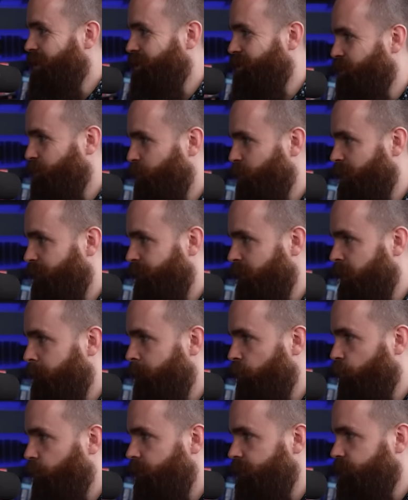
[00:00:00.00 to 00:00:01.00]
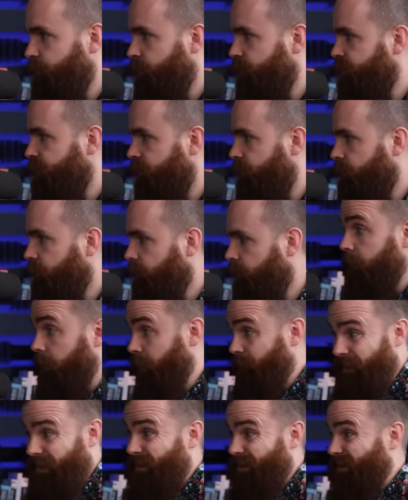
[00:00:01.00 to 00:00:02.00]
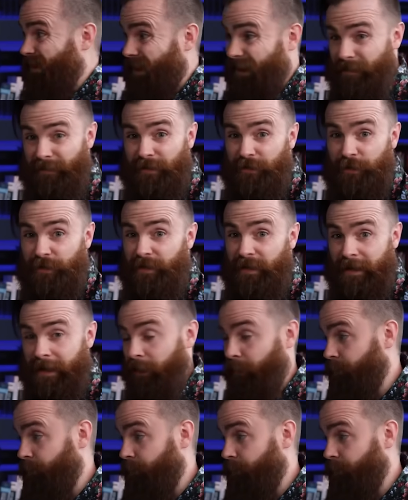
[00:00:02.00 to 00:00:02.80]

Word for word: Store Development Resource Center. Now this is kind of interesting.